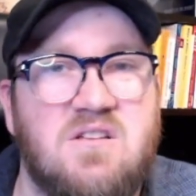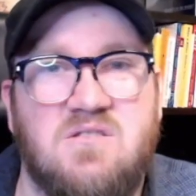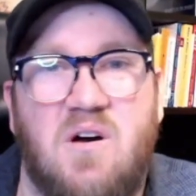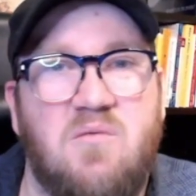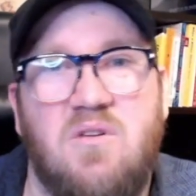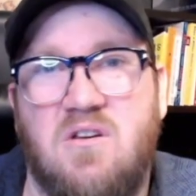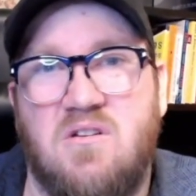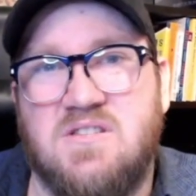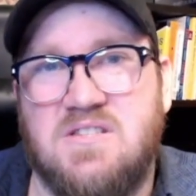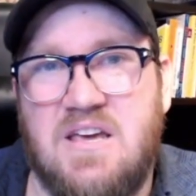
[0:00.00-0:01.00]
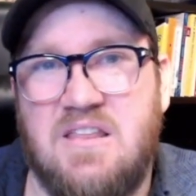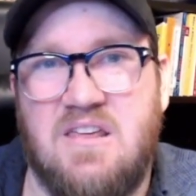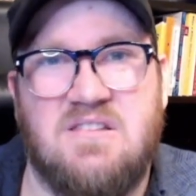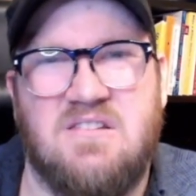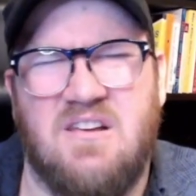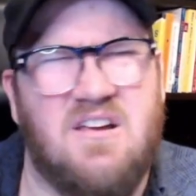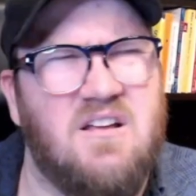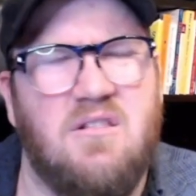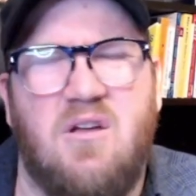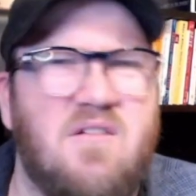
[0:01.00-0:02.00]
So I really don't see there's like
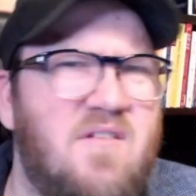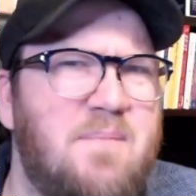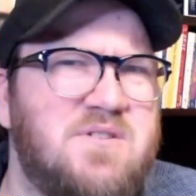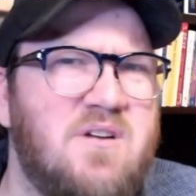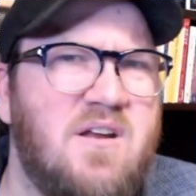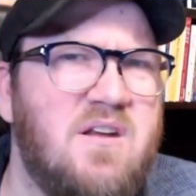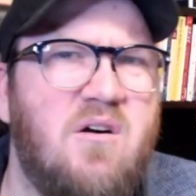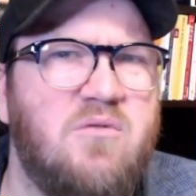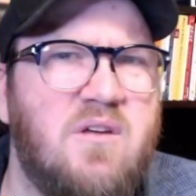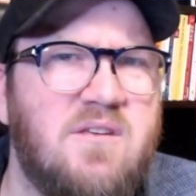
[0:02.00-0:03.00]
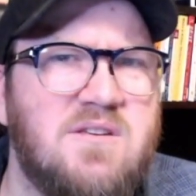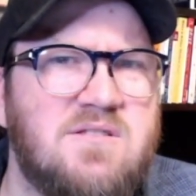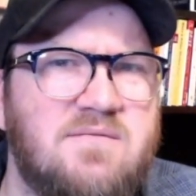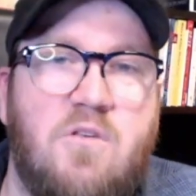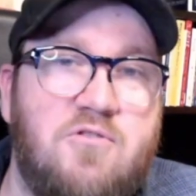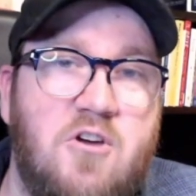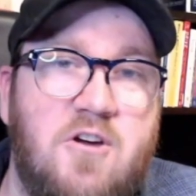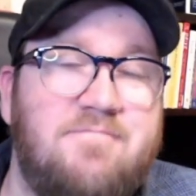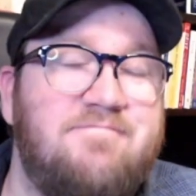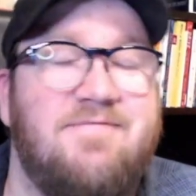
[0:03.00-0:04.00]
a lot of upside in holding this.
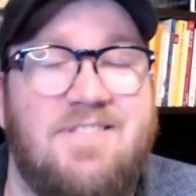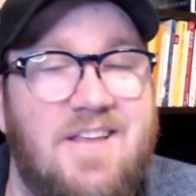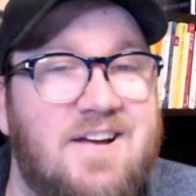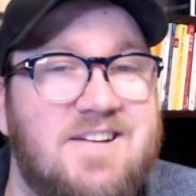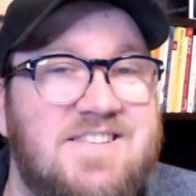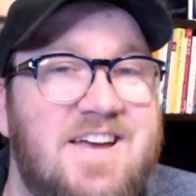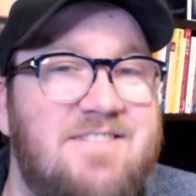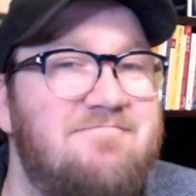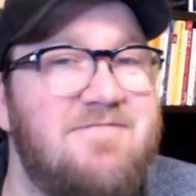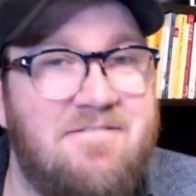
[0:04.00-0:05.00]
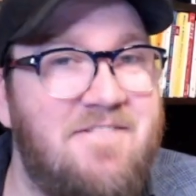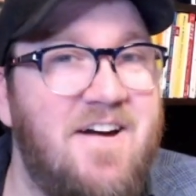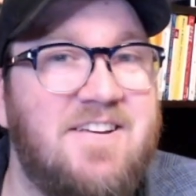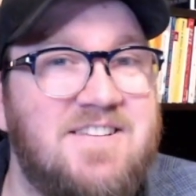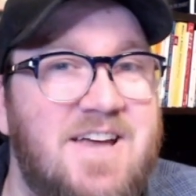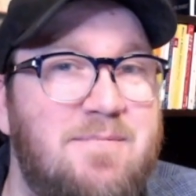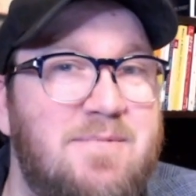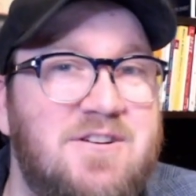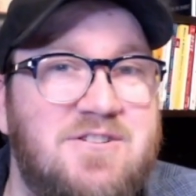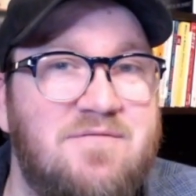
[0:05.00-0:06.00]
Third, like I said, founding team and
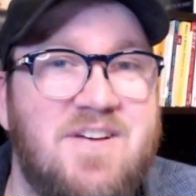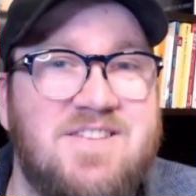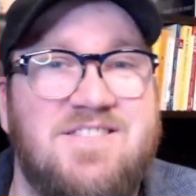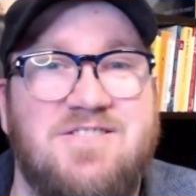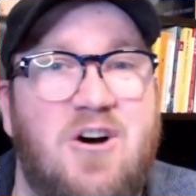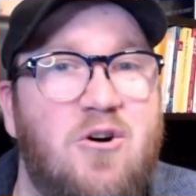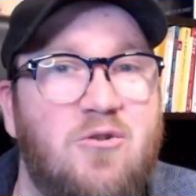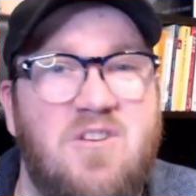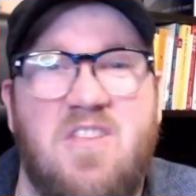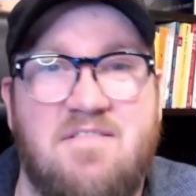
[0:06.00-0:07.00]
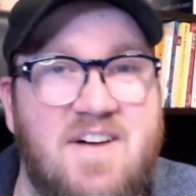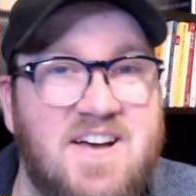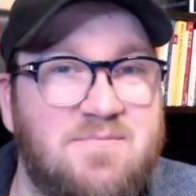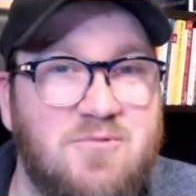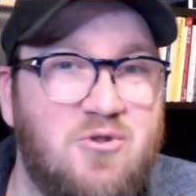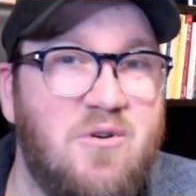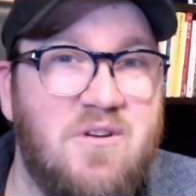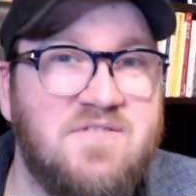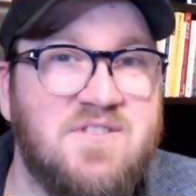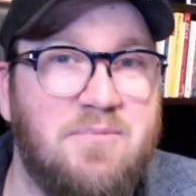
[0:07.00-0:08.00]
initial investors hold the vast
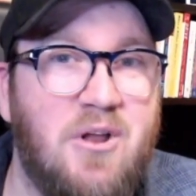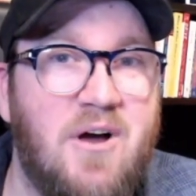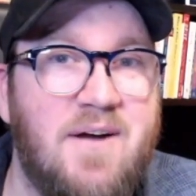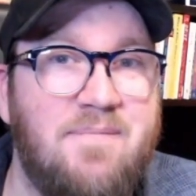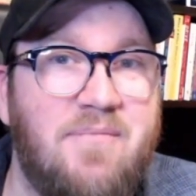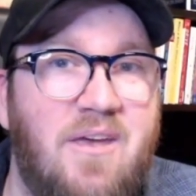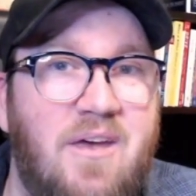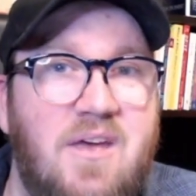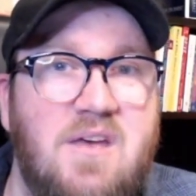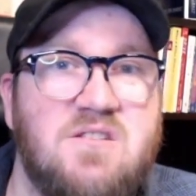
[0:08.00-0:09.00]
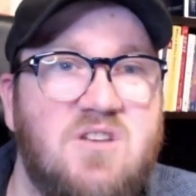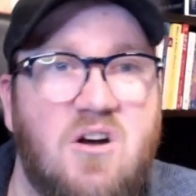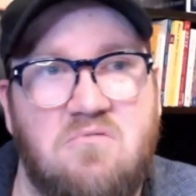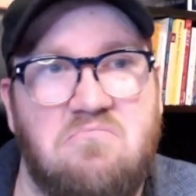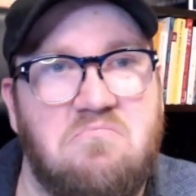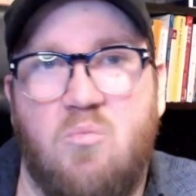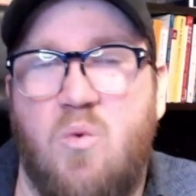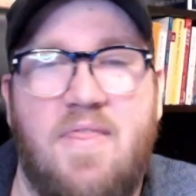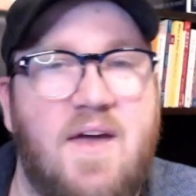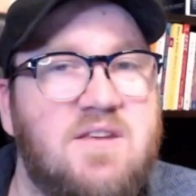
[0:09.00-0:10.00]
majority of supply. So
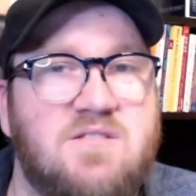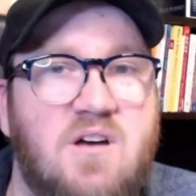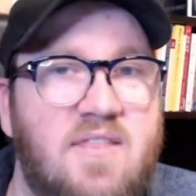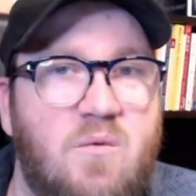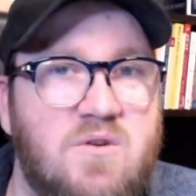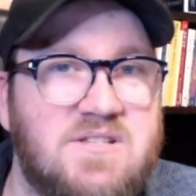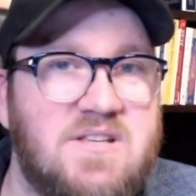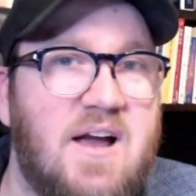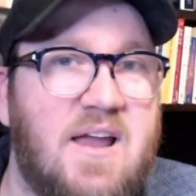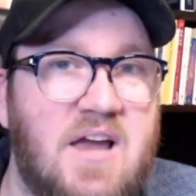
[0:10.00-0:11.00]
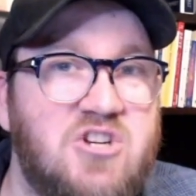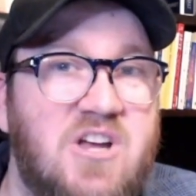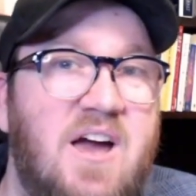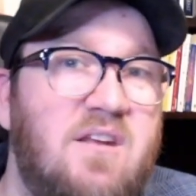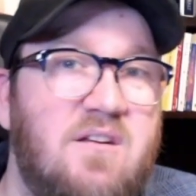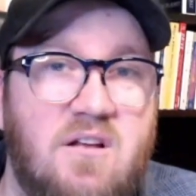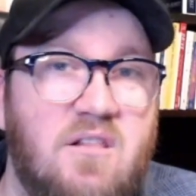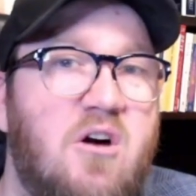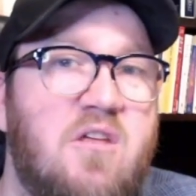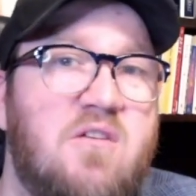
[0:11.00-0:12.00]
when they decide they want to start cashing out, a
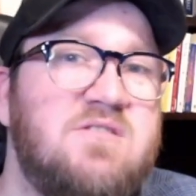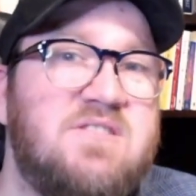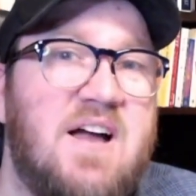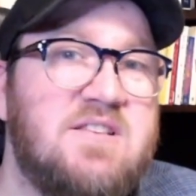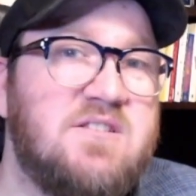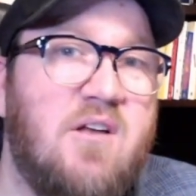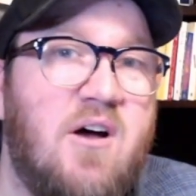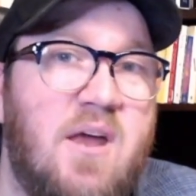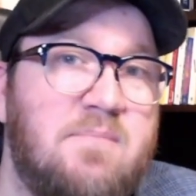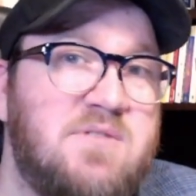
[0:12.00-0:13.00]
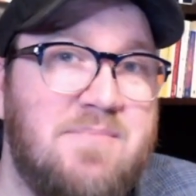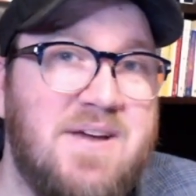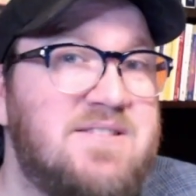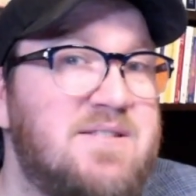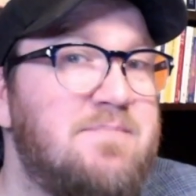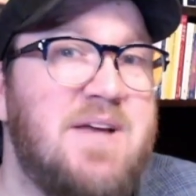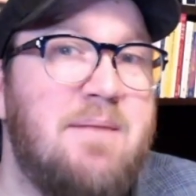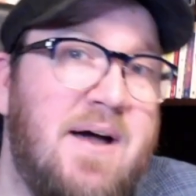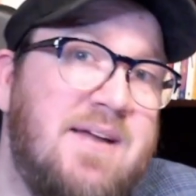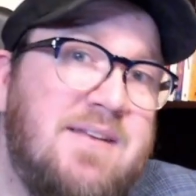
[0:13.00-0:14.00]
lot of those dates line up to be
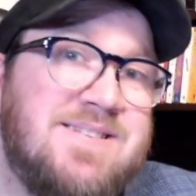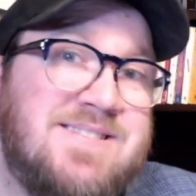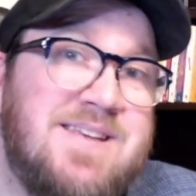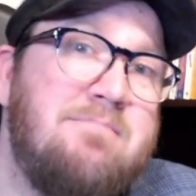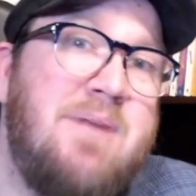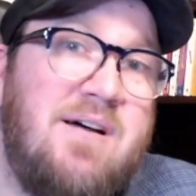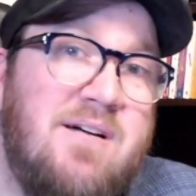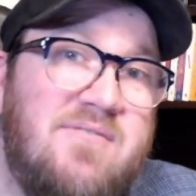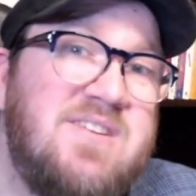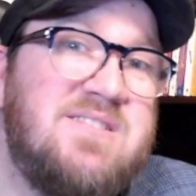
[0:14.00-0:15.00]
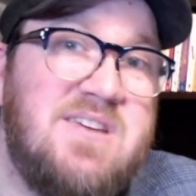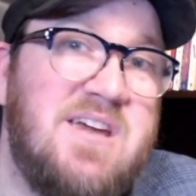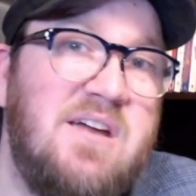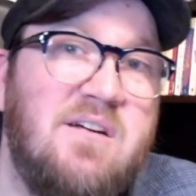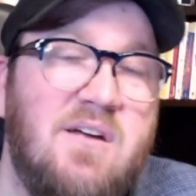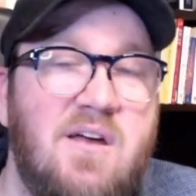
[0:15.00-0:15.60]
September and December of this year.